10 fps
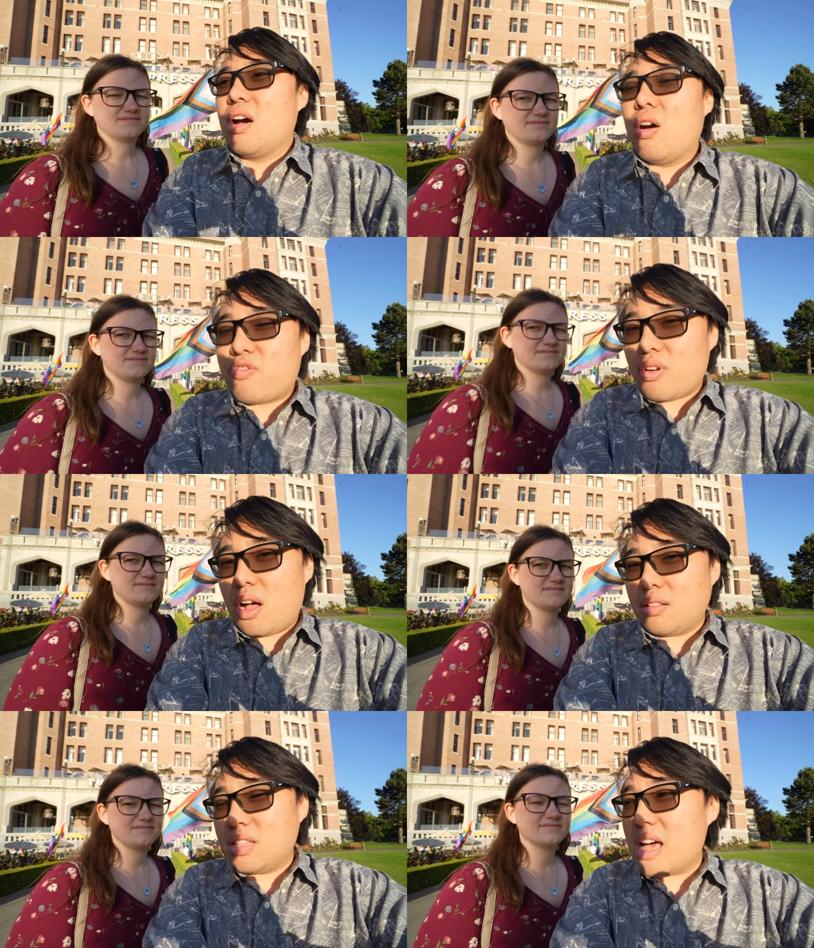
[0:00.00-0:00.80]

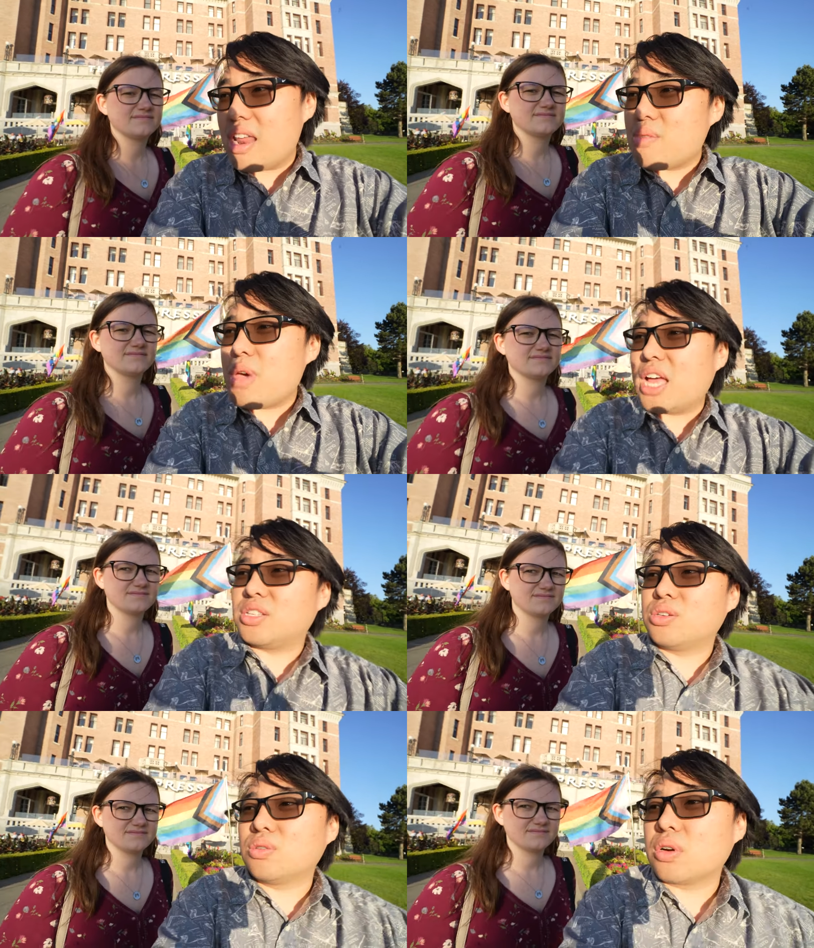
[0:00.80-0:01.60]
Speaker 1: Overall, not a
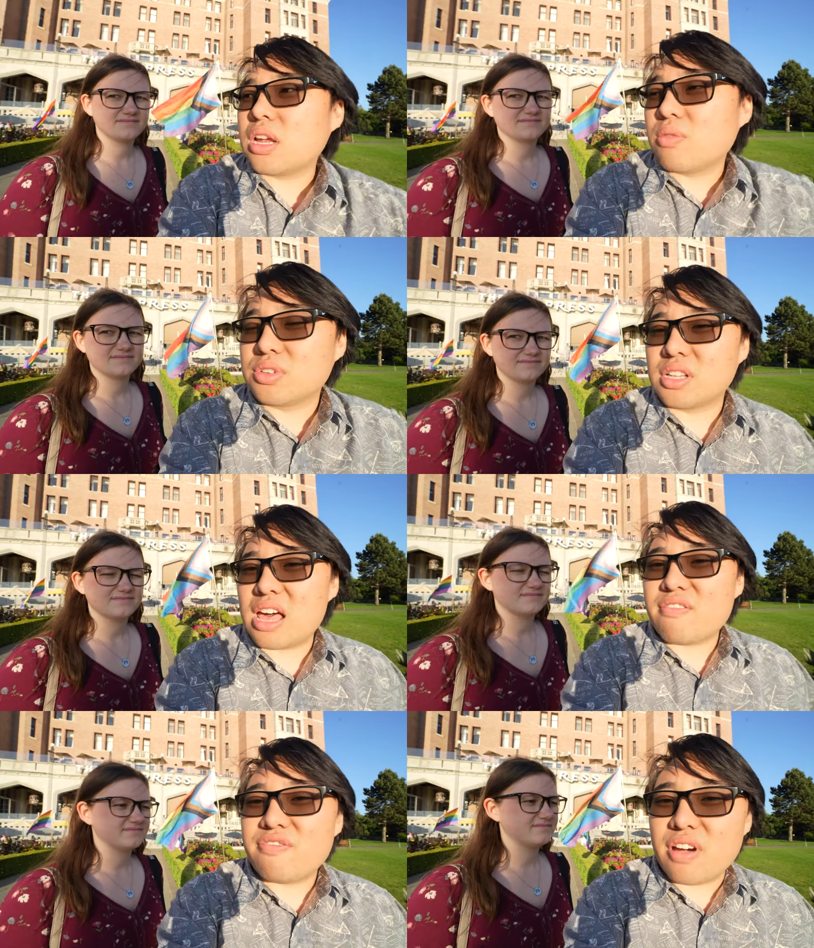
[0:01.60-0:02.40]
bad tour. It was a
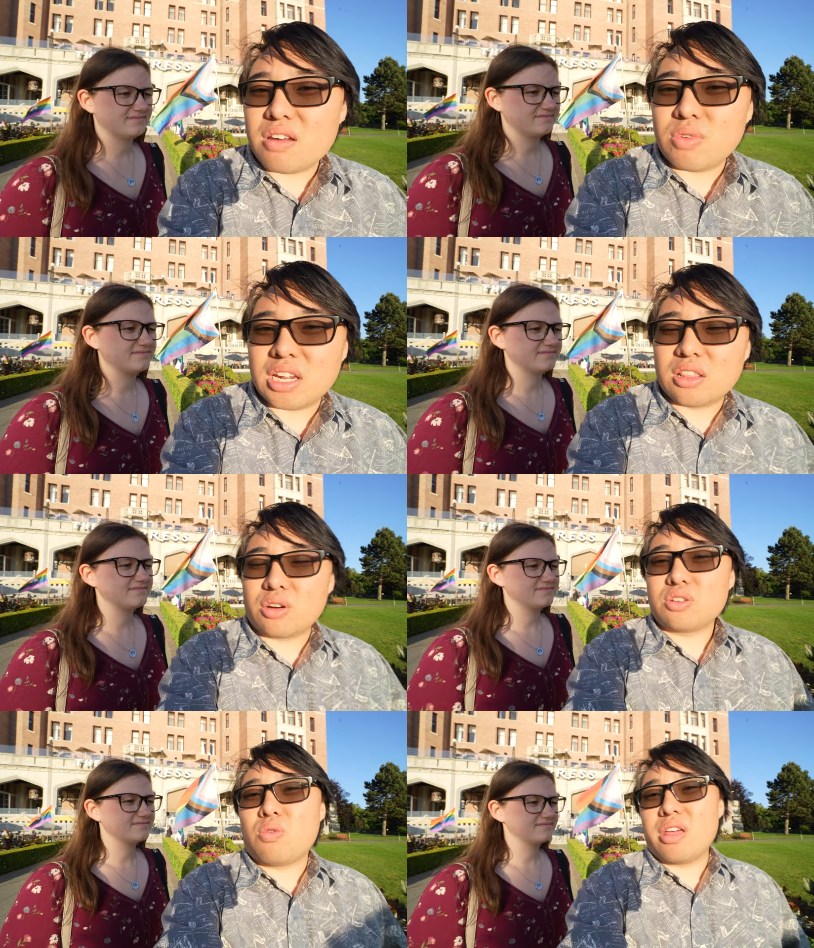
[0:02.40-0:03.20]
lot of fun. We did
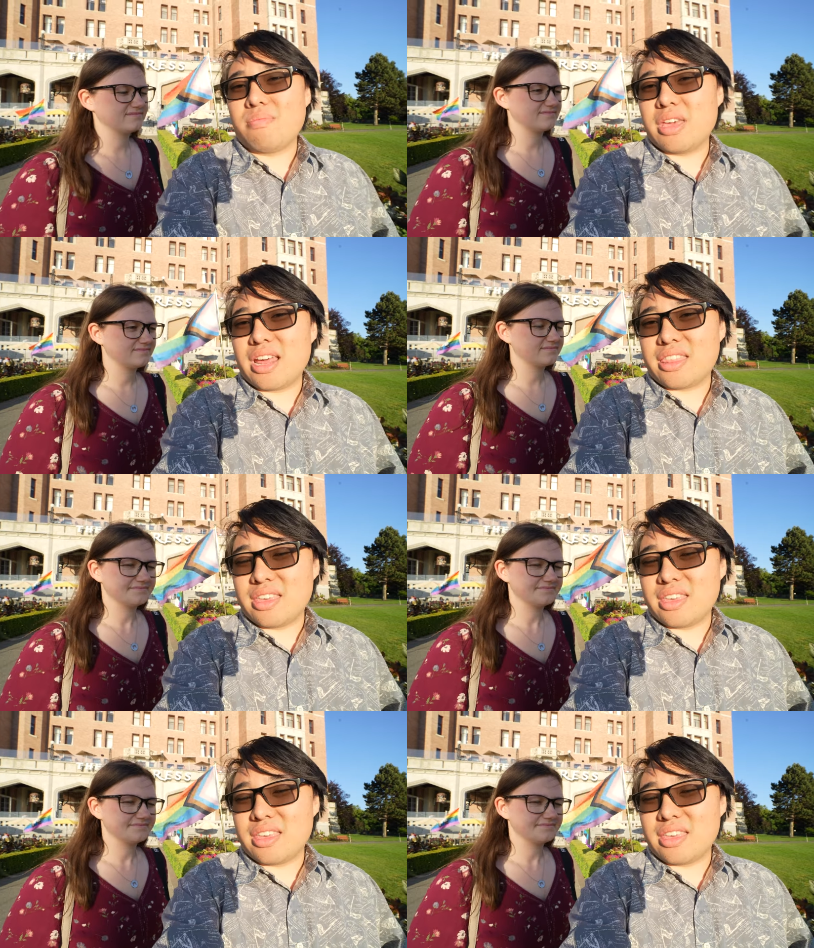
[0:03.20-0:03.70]
learn quite a bit, I